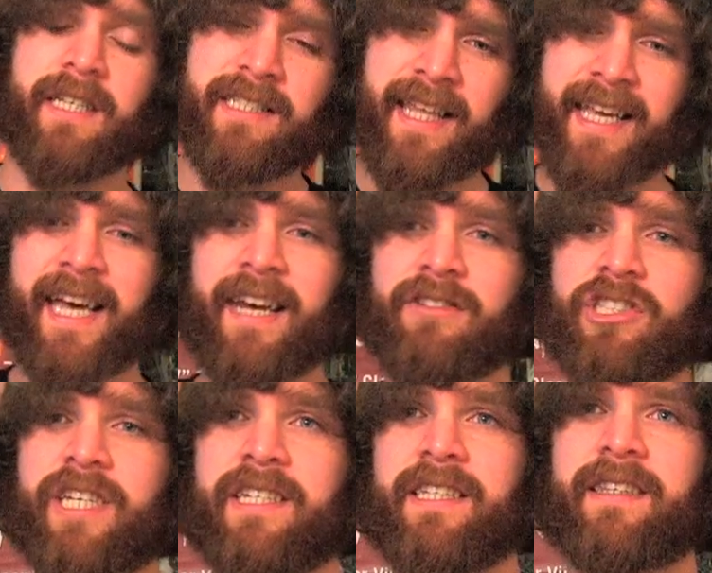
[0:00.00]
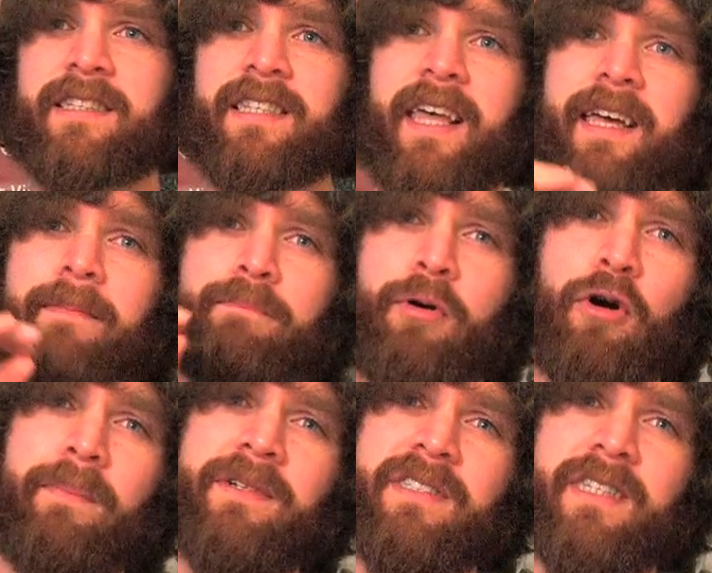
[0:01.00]
It's that kind of cheesy that's
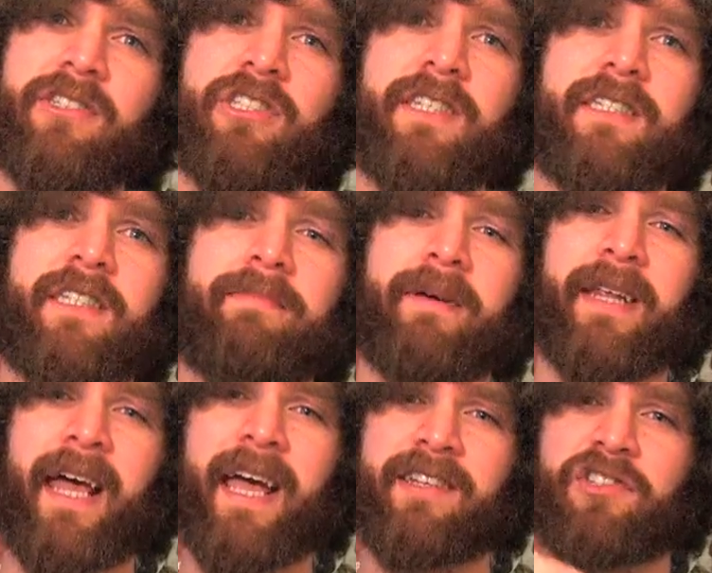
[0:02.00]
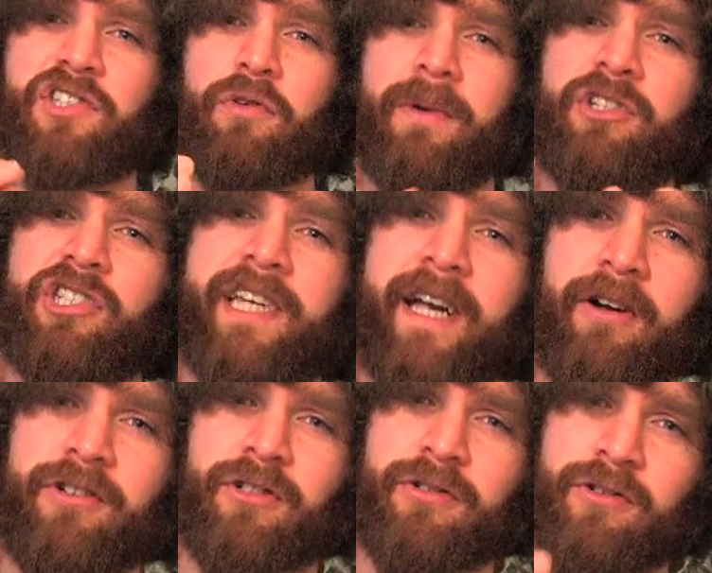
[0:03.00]
purposely cheesy, but it has so much
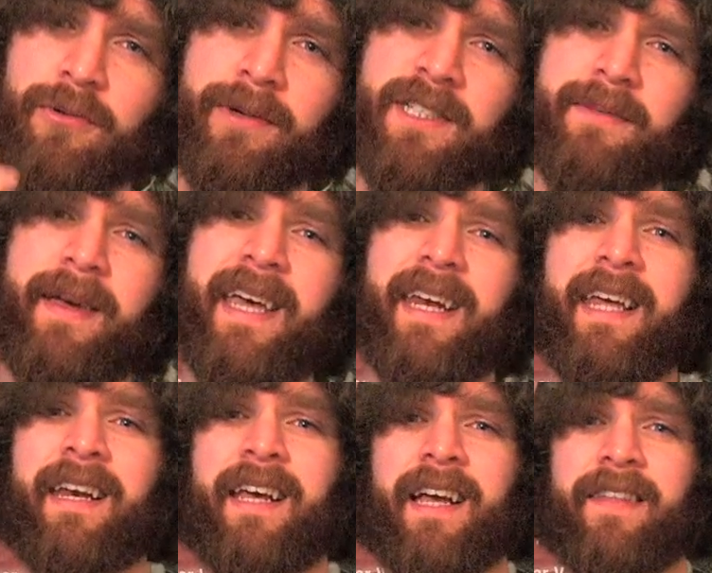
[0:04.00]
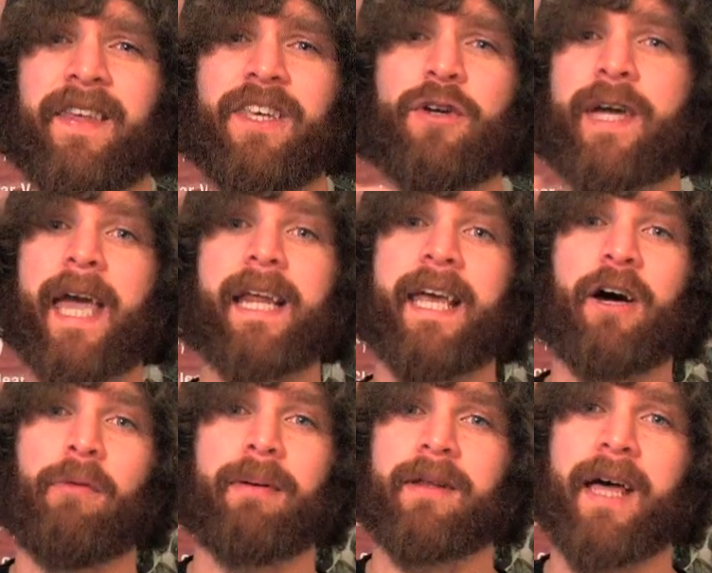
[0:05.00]
character and charisma in it that you can't
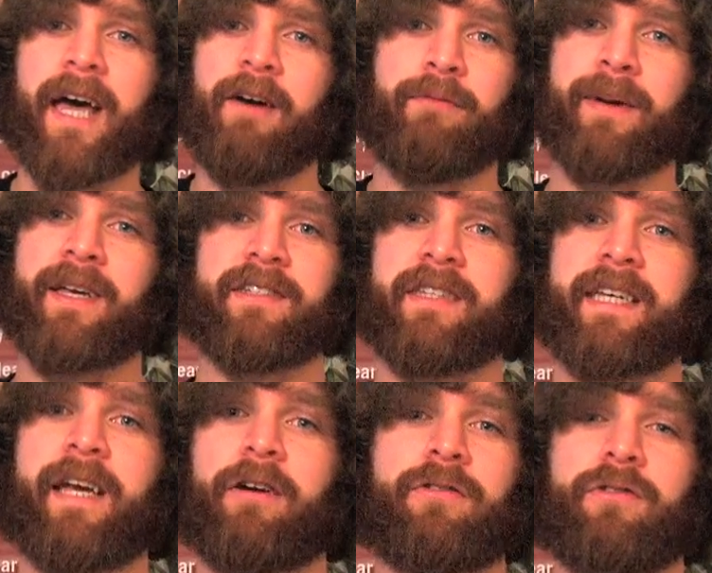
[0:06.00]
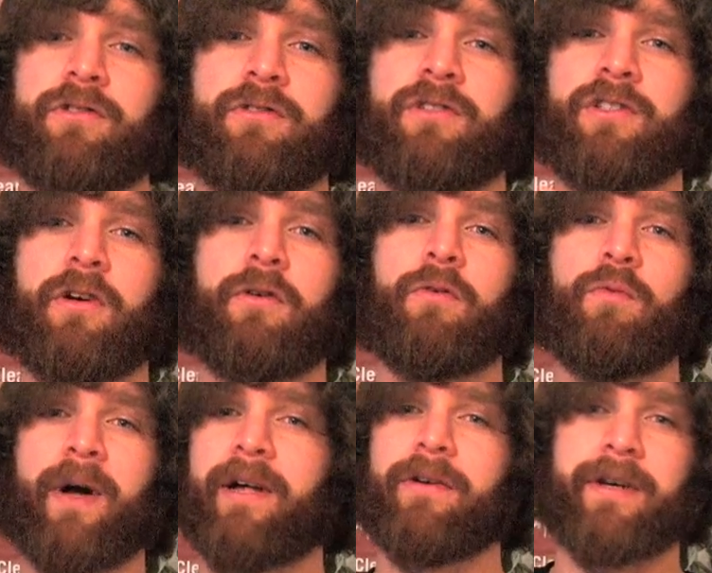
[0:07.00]
help but laugh because the characters are so
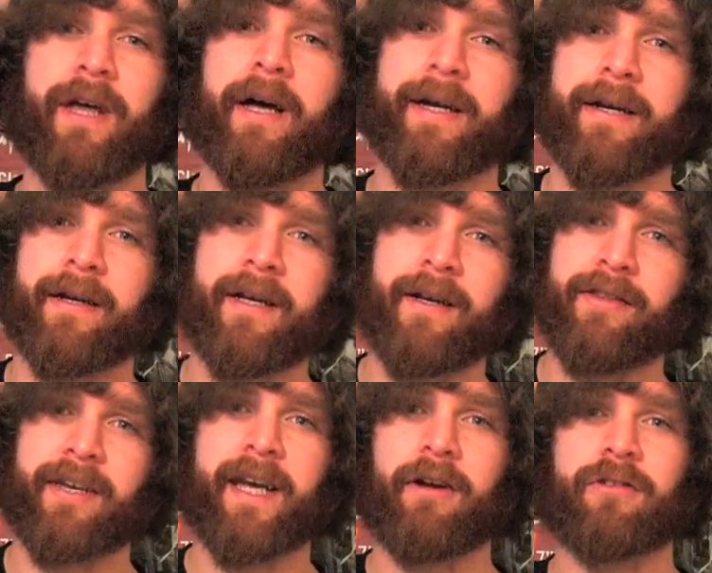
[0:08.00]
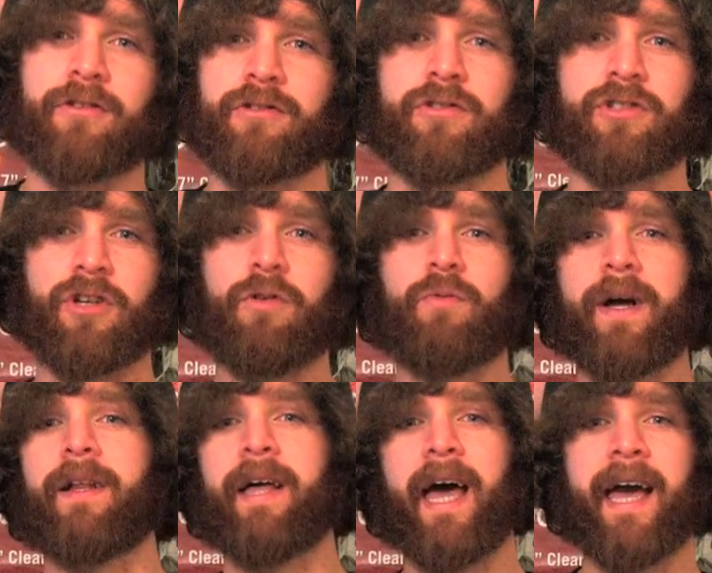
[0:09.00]
well done. The characters are so
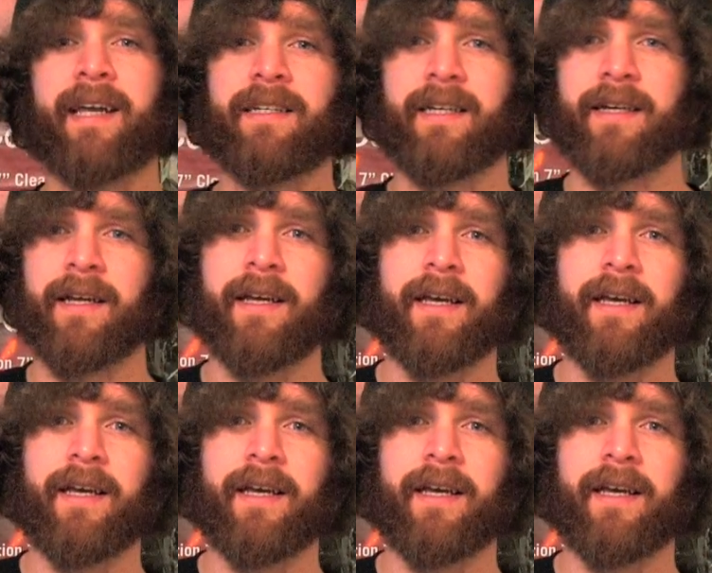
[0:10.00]
well acted.